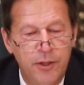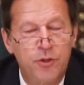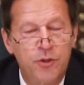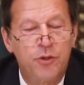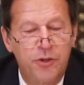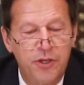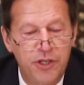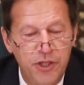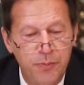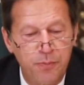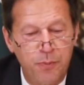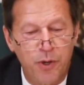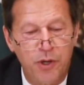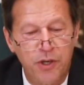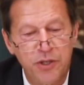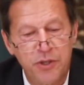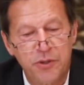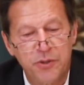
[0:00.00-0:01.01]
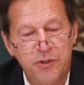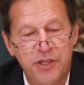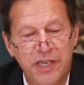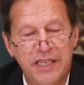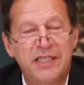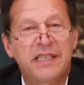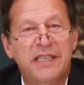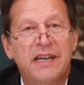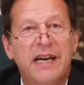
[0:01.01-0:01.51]
to respond to
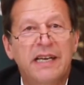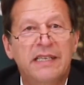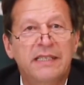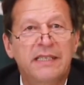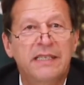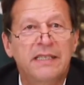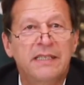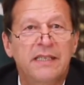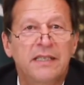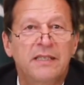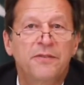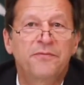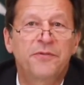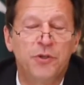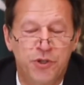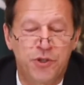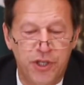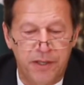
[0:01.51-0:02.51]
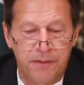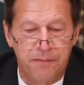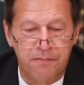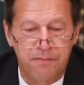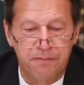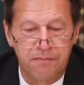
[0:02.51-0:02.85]
such crises in the future.